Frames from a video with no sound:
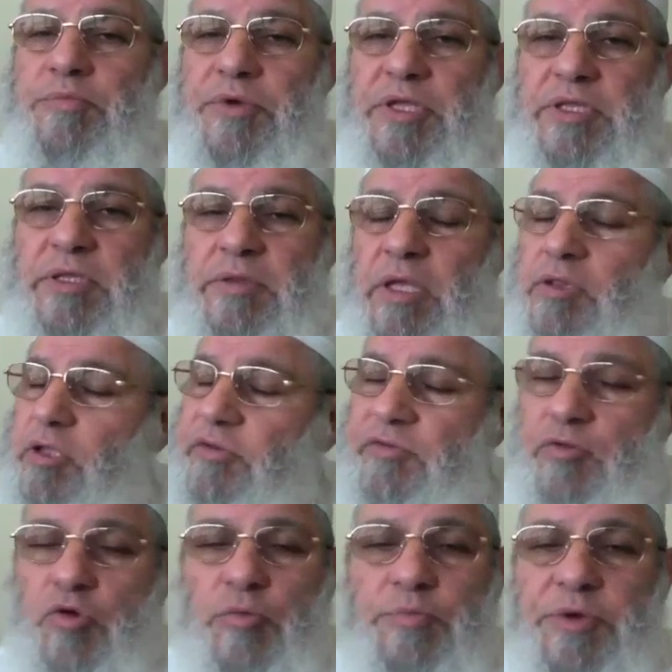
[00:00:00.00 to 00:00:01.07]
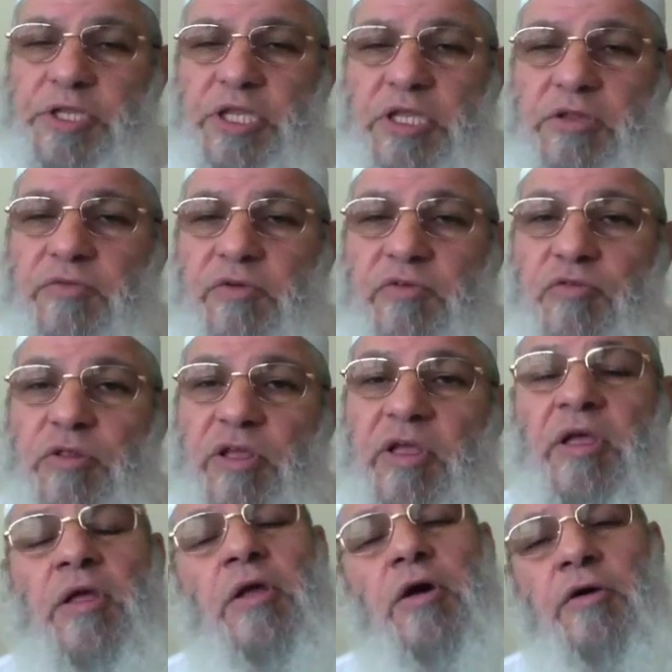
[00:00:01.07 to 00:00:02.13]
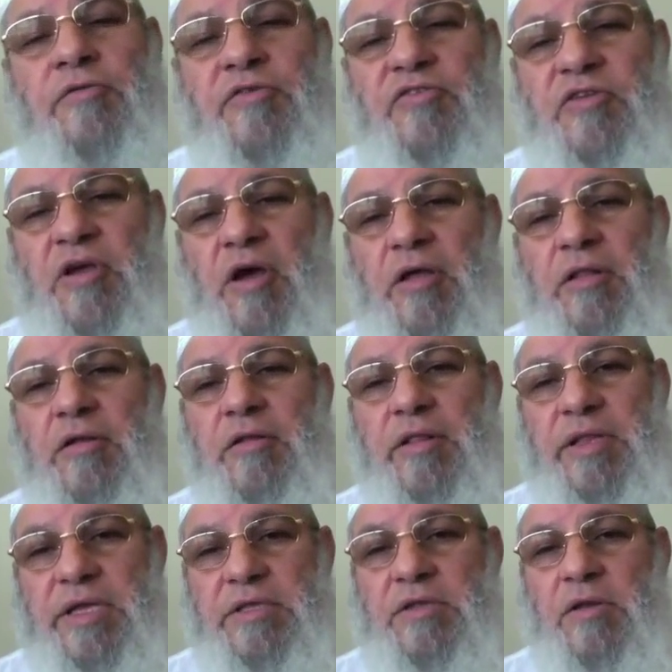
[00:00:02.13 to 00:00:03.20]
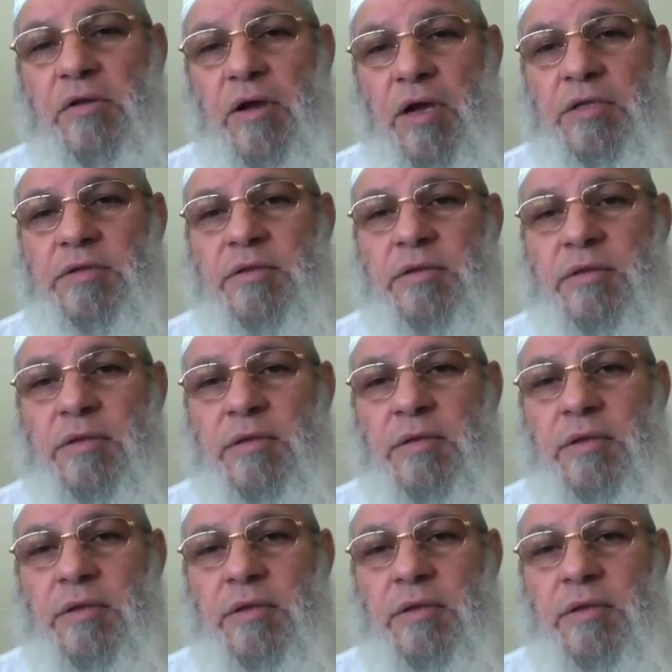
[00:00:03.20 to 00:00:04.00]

companion, not even companion of Rasulullah, of a scholar later on.